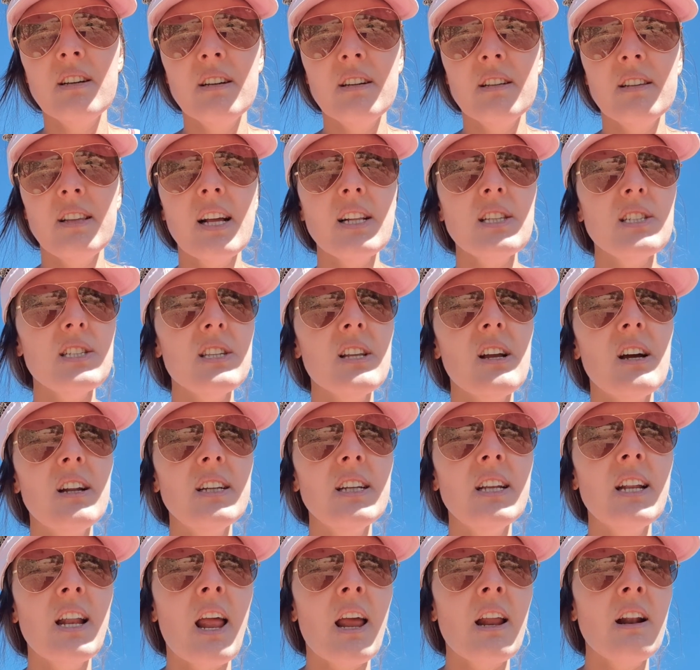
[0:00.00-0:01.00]
That's not
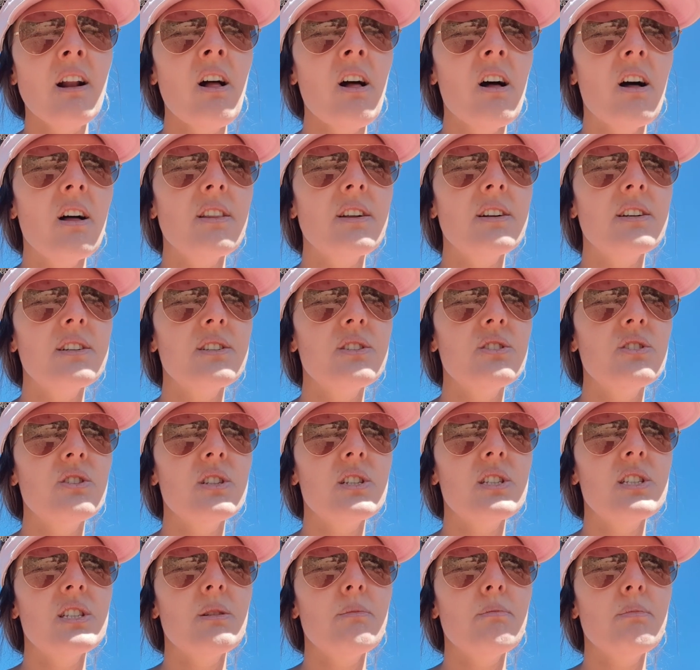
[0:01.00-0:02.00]
it at all. There's
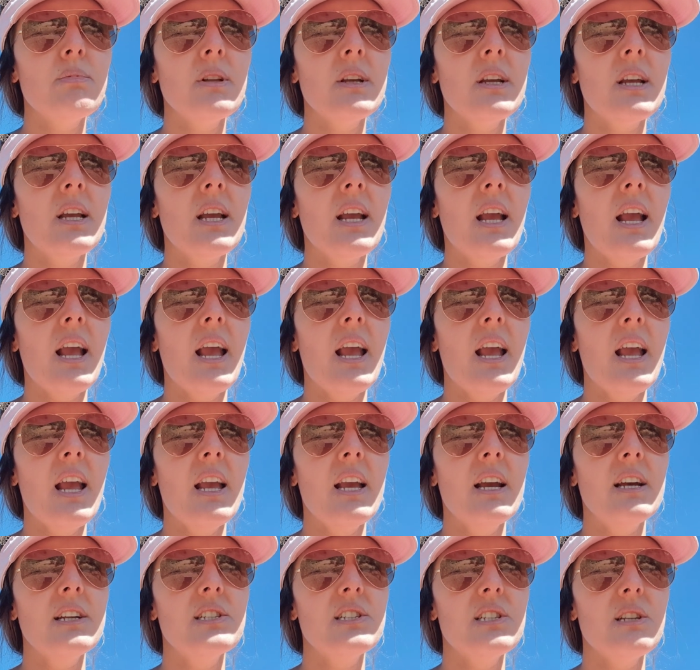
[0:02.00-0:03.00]
just simply
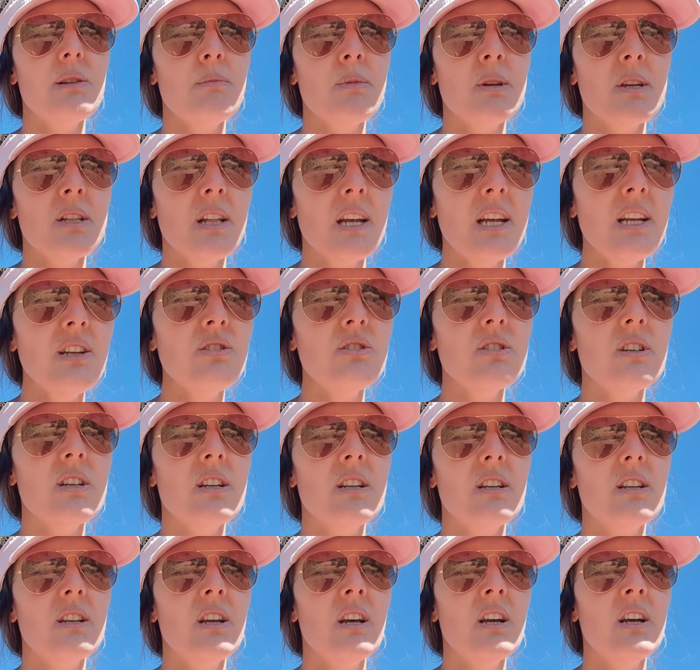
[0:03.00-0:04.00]
a
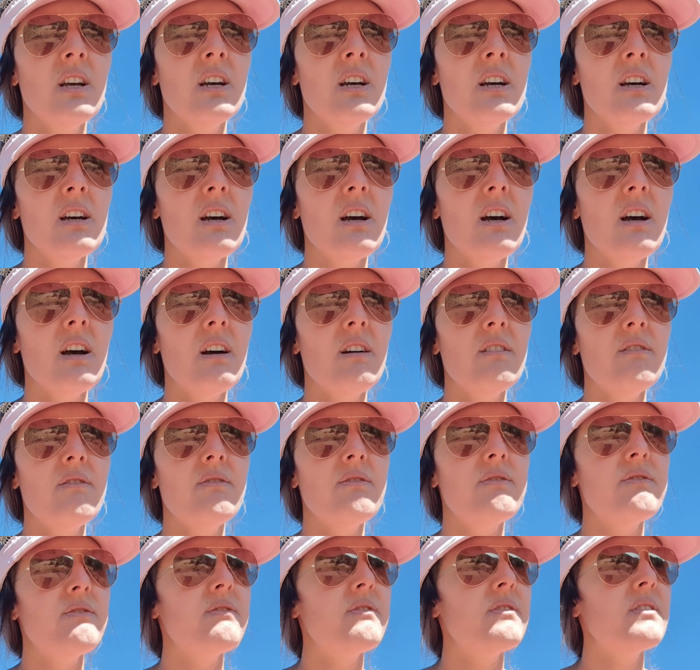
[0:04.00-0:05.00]
simulation
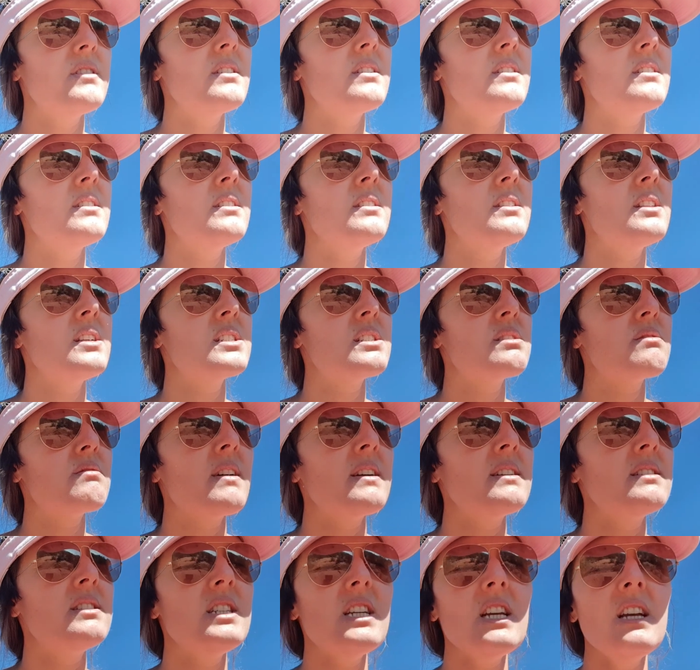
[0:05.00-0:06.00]
of this
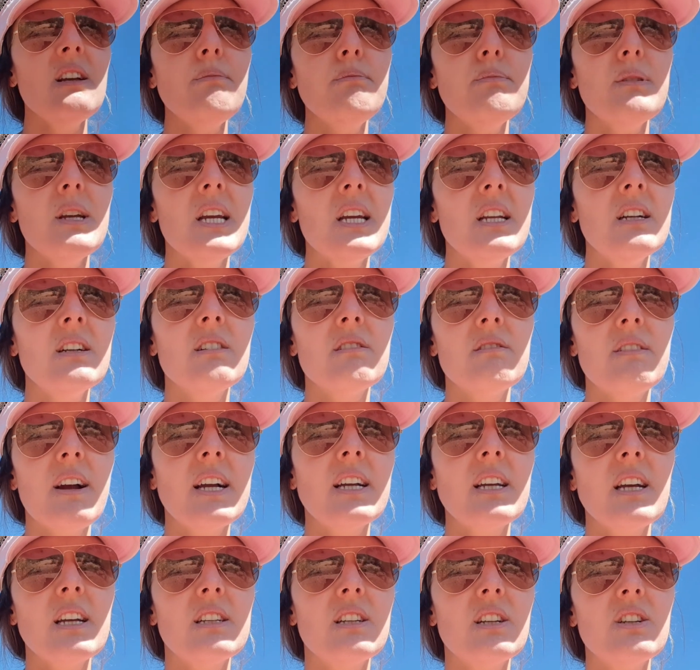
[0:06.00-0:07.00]
deep inner
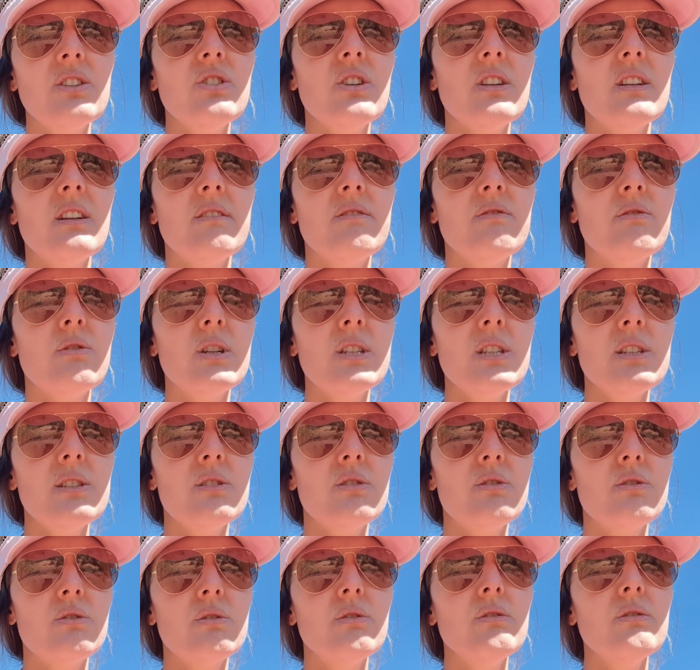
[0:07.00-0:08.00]
recognition of one's
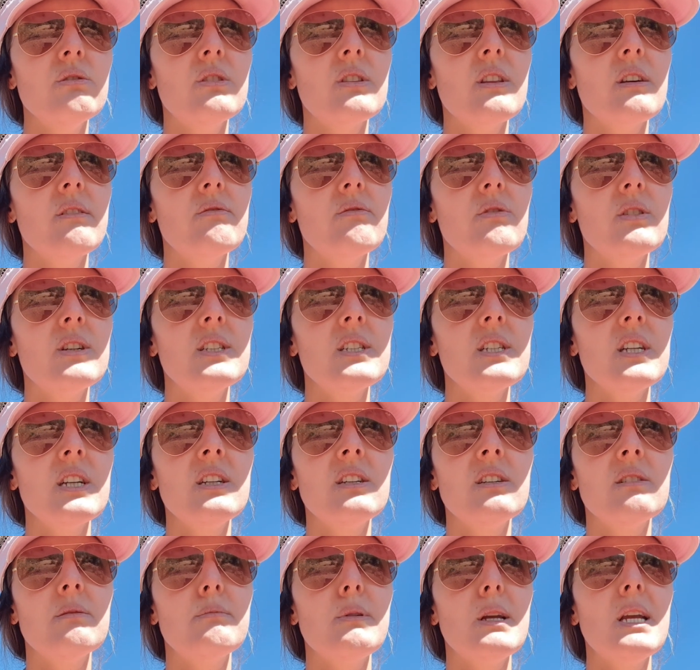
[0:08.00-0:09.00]
truth, of one's
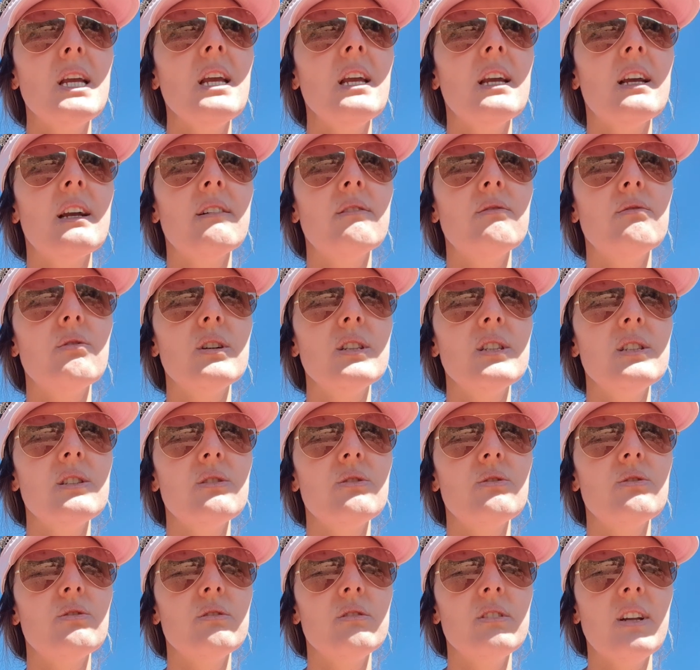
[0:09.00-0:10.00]
inner being, of one's
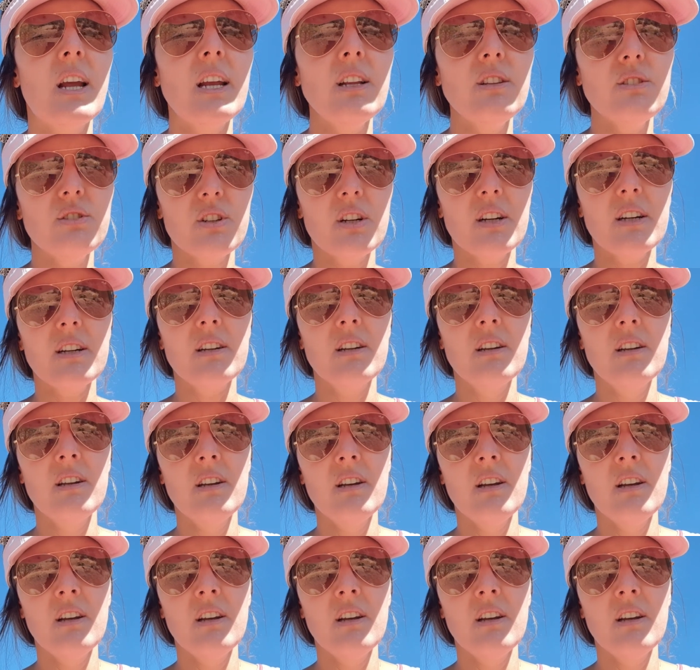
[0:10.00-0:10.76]
true nature.